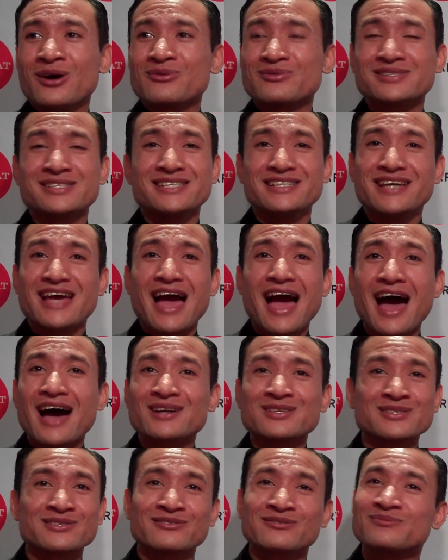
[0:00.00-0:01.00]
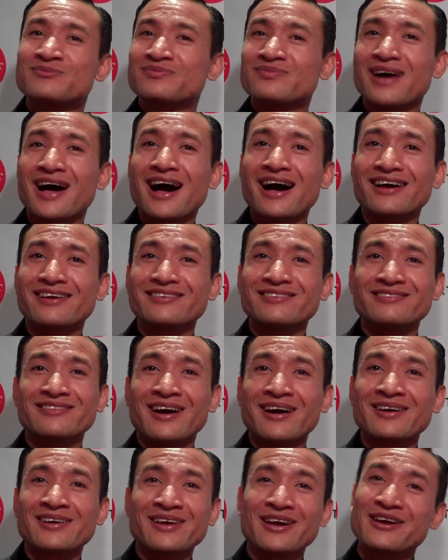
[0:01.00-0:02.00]
don't see ads of
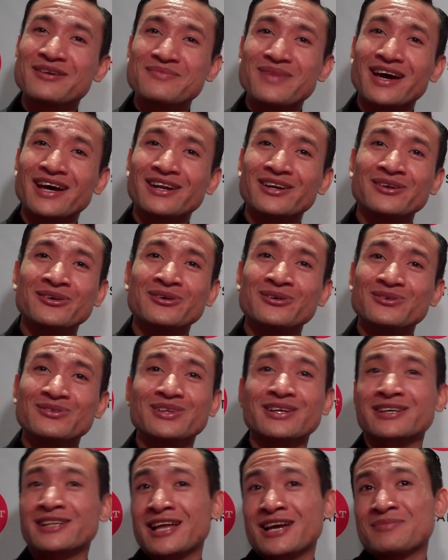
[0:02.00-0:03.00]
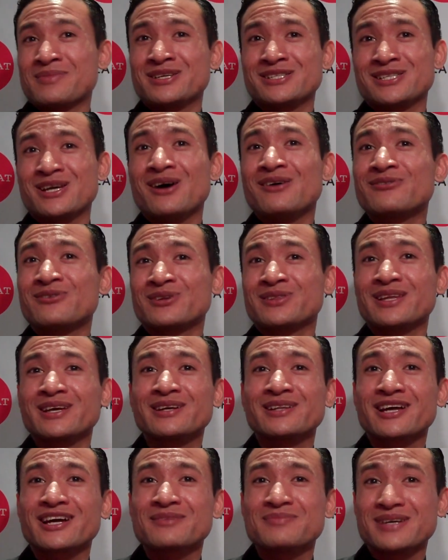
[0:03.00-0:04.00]
young gay men who look like myself or
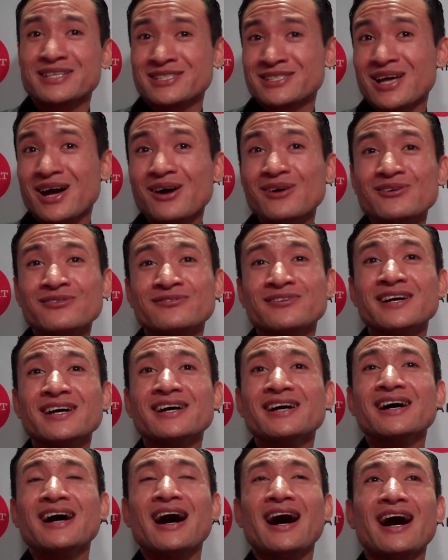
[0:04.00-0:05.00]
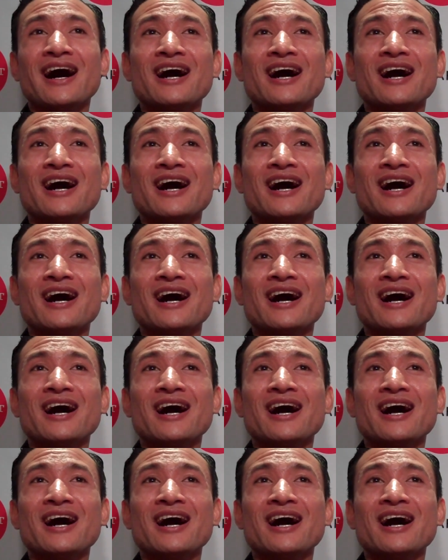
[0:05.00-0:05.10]
think like myself,